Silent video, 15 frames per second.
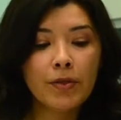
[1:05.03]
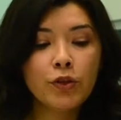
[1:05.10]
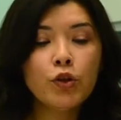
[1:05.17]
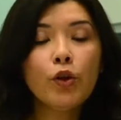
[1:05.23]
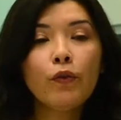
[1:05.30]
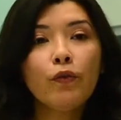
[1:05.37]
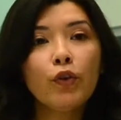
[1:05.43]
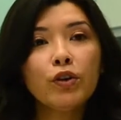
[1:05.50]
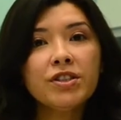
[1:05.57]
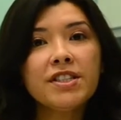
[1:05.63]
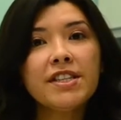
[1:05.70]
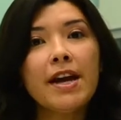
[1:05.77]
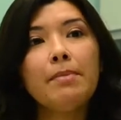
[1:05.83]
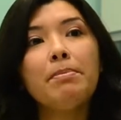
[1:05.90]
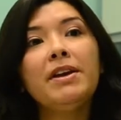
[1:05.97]
Your first
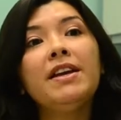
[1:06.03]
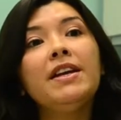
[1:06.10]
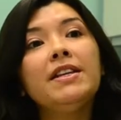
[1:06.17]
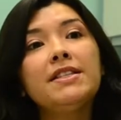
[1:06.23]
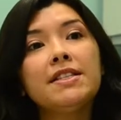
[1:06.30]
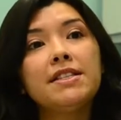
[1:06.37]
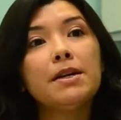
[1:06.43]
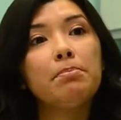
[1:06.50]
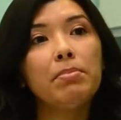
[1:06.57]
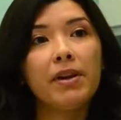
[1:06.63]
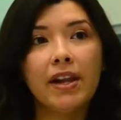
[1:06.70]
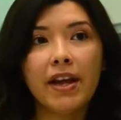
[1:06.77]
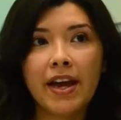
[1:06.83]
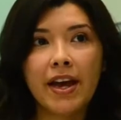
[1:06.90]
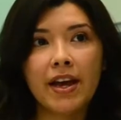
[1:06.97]
step is to
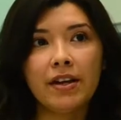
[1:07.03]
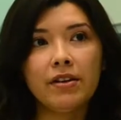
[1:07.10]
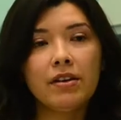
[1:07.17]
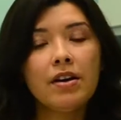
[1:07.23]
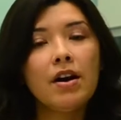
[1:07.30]
plan.